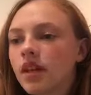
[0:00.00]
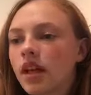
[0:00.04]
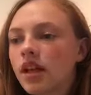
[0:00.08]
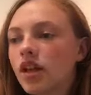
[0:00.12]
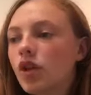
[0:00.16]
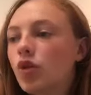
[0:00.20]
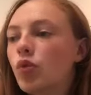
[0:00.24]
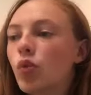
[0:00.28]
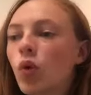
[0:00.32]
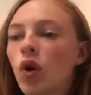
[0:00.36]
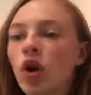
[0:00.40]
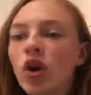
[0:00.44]

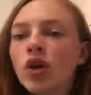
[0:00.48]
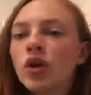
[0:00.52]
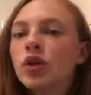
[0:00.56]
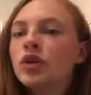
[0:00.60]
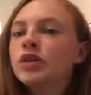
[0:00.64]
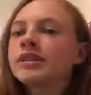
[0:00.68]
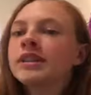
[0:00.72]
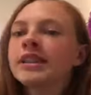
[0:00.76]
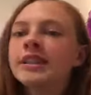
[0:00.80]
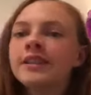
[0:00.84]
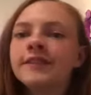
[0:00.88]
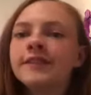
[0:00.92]
you work
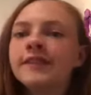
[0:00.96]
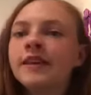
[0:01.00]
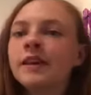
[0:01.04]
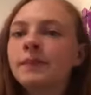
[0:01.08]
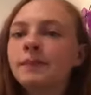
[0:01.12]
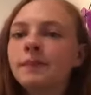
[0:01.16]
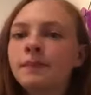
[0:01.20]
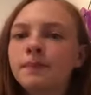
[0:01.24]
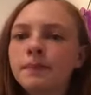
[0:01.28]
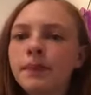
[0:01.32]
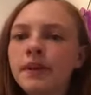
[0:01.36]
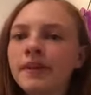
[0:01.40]
yourself
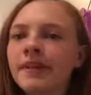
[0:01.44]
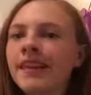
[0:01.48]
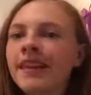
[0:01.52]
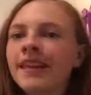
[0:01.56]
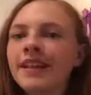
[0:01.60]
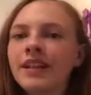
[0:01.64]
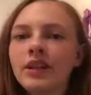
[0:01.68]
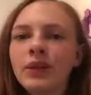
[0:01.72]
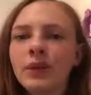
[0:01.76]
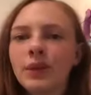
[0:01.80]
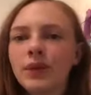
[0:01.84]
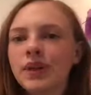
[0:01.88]
up and
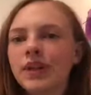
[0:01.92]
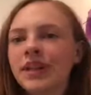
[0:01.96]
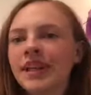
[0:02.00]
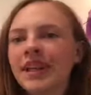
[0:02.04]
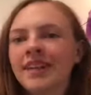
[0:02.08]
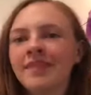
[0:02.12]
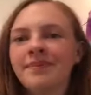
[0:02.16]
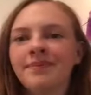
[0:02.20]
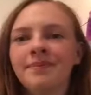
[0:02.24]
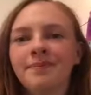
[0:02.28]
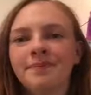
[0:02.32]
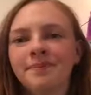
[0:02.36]
then you
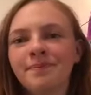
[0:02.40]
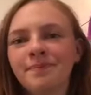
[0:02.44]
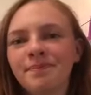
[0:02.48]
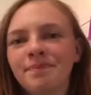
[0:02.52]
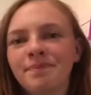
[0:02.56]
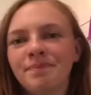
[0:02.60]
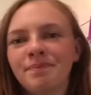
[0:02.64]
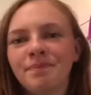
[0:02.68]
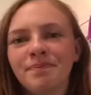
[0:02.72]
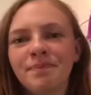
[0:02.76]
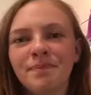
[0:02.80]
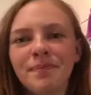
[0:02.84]
can
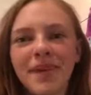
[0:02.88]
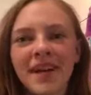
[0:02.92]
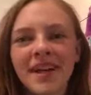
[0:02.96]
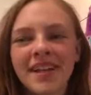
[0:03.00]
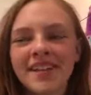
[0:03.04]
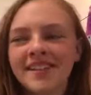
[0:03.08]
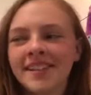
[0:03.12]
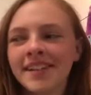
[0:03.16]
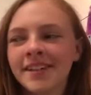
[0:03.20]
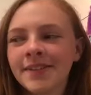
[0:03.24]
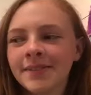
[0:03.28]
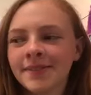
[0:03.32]

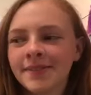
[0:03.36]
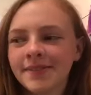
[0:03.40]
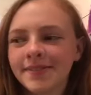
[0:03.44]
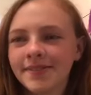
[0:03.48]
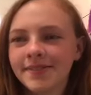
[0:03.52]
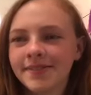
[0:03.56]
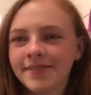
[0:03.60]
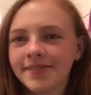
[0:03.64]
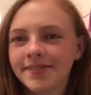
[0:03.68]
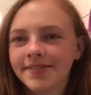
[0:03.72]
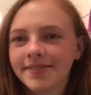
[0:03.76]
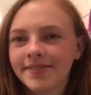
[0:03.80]
pass out,
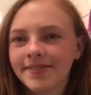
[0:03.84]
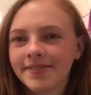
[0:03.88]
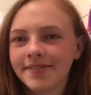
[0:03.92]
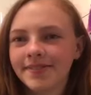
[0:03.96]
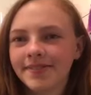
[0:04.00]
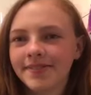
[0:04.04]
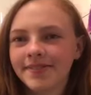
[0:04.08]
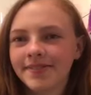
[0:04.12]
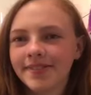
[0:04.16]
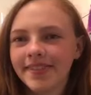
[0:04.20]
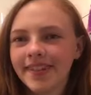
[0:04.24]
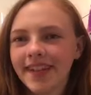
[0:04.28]

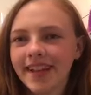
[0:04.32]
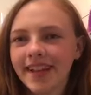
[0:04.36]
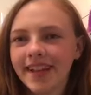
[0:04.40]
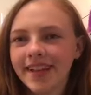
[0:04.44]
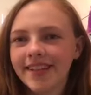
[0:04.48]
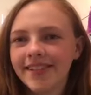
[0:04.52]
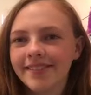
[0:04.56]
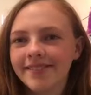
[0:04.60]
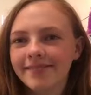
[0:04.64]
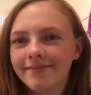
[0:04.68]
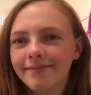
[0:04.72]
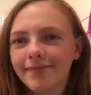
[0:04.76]

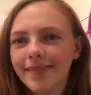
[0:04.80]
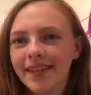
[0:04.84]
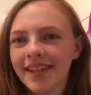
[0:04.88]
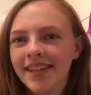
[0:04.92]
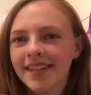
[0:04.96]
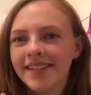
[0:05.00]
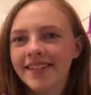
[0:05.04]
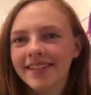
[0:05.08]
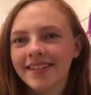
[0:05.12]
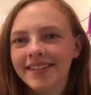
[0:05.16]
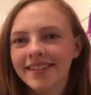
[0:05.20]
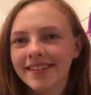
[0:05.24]
like
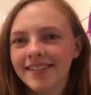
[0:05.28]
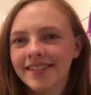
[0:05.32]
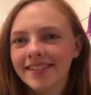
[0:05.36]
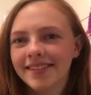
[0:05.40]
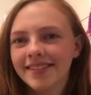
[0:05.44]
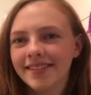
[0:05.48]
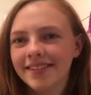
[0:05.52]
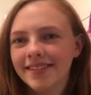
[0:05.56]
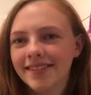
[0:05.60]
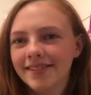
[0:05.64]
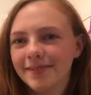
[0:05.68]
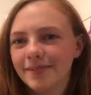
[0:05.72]
me.
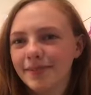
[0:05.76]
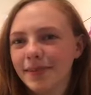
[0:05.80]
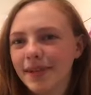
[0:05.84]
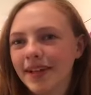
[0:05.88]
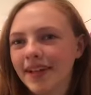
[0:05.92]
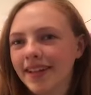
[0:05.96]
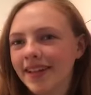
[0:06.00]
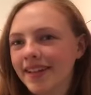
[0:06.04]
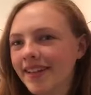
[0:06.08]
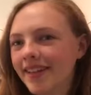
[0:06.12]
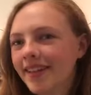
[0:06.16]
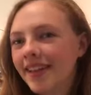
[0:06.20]

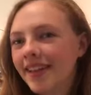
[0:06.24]
But